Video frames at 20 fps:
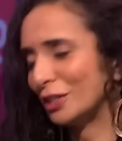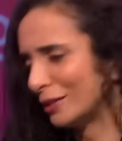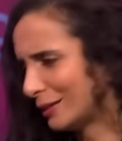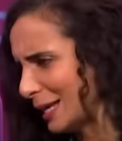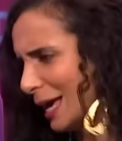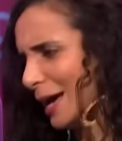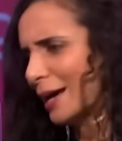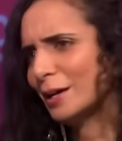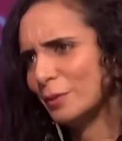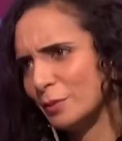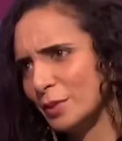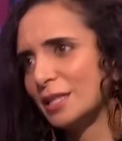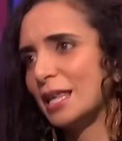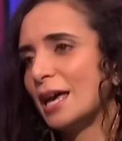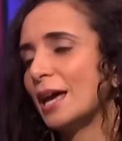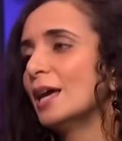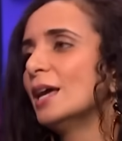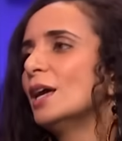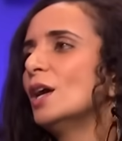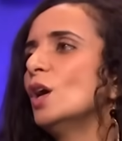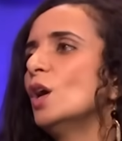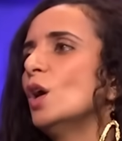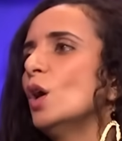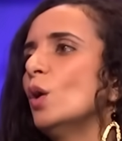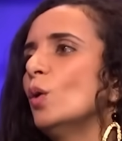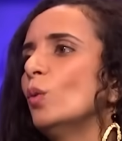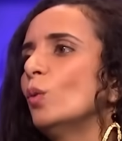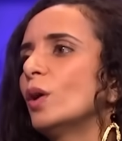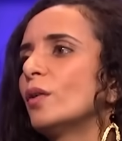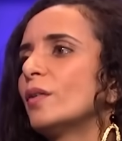Yeah. yeah, I was there.
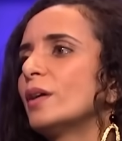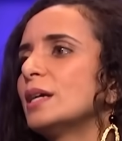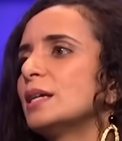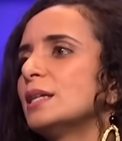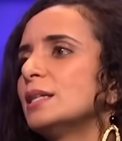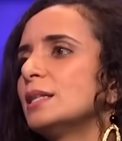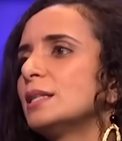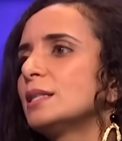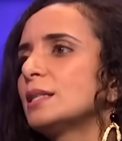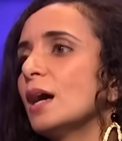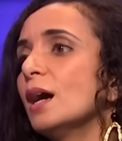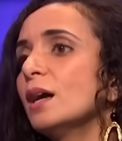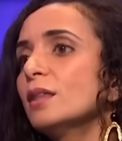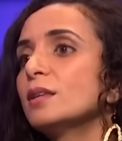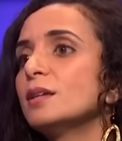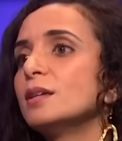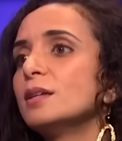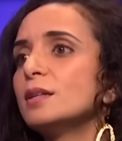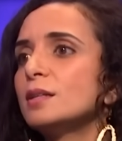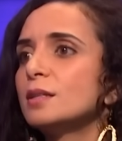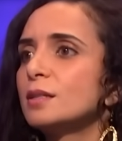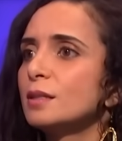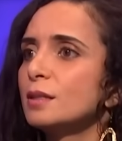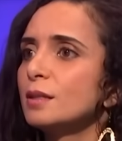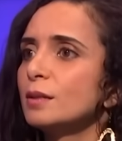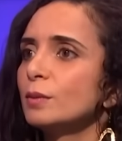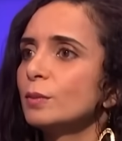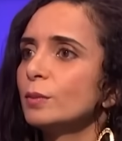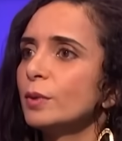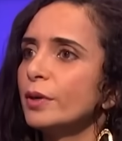Whereas others
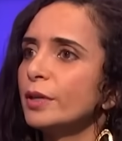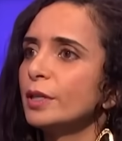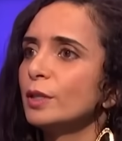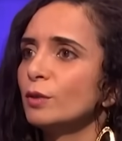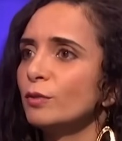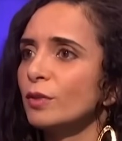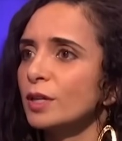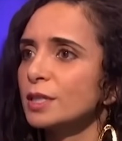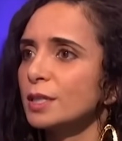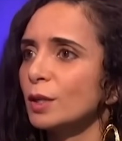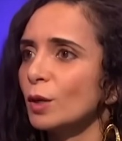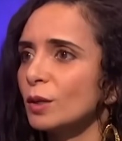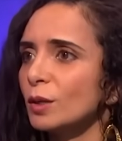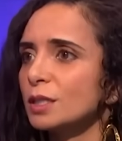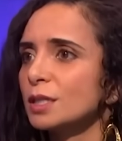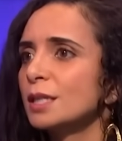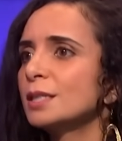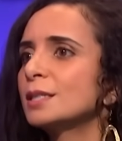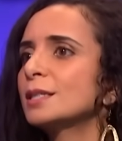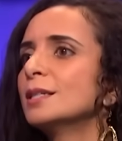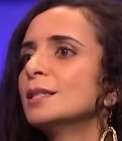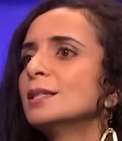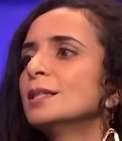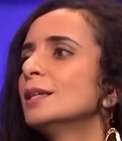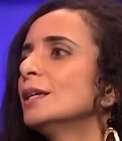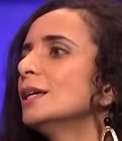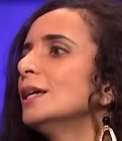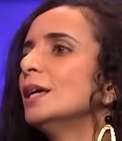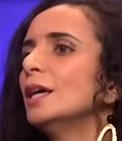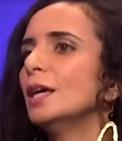were at University College
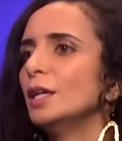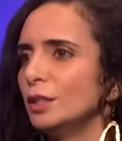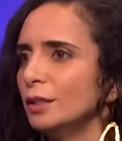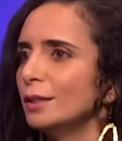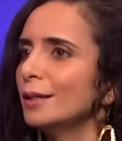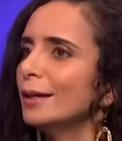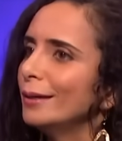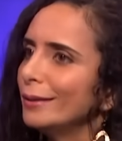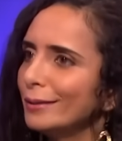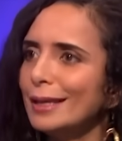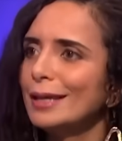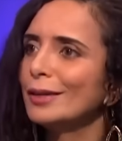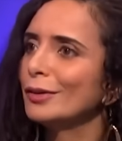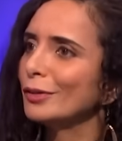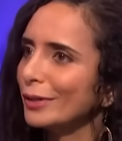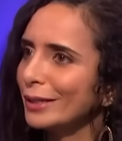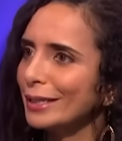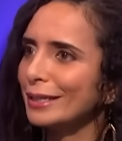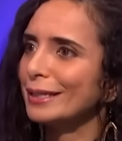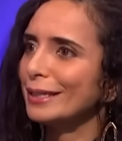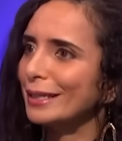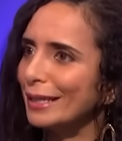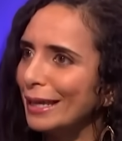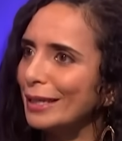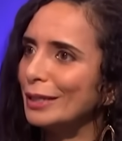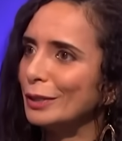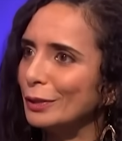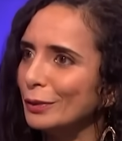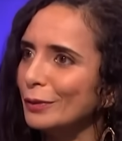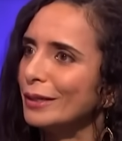London, they're not going to
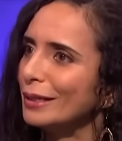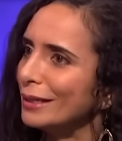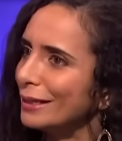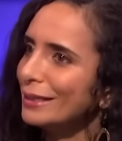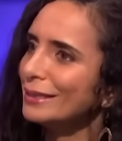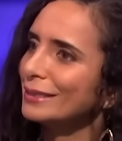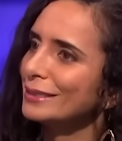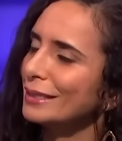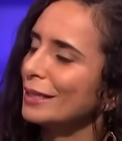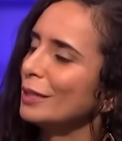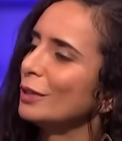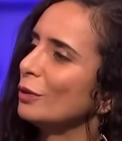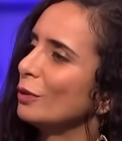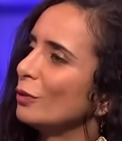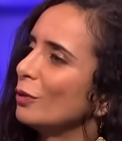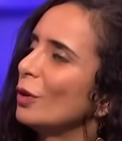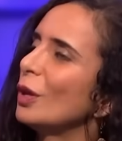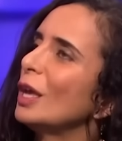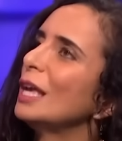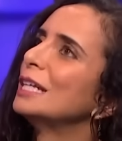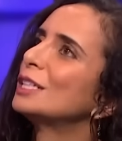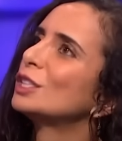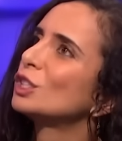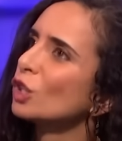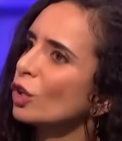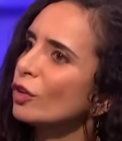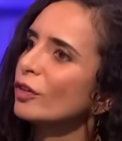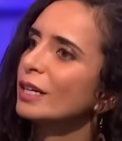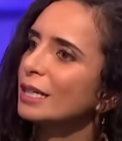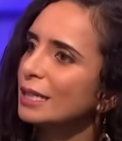let you. It's it,
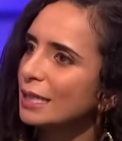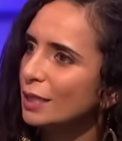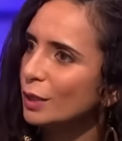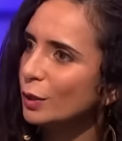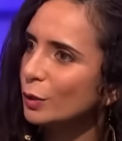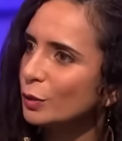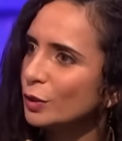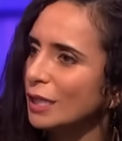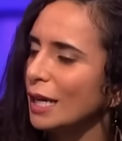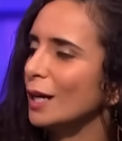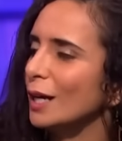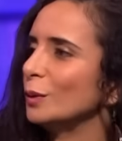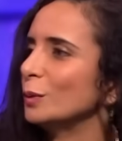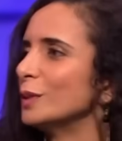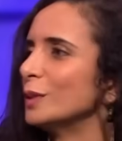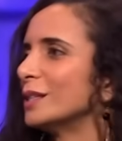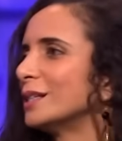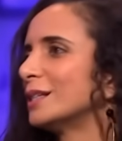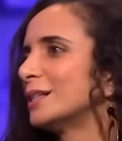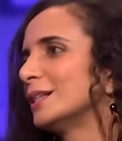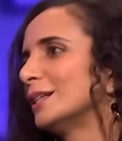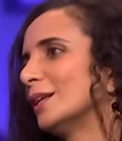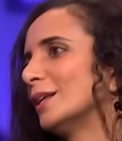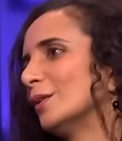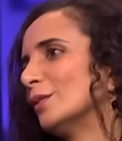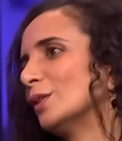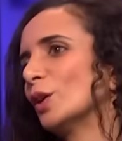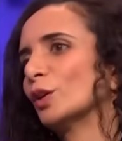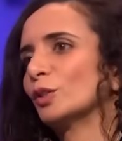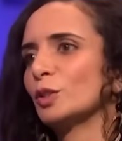historically UCL was you
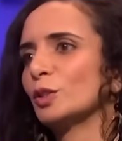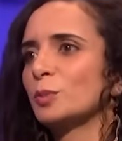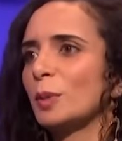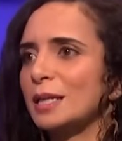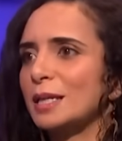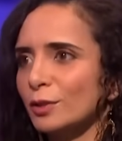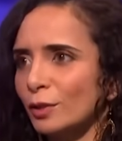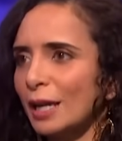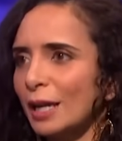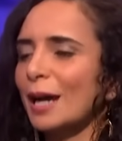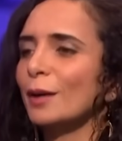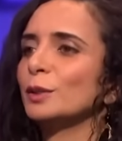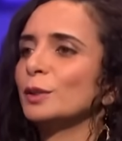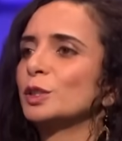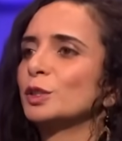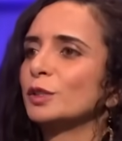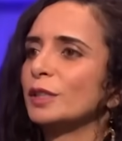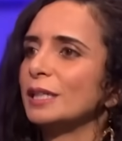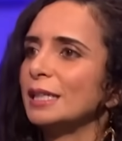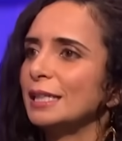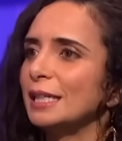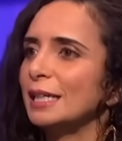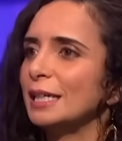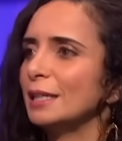know the godless place on Gower Street.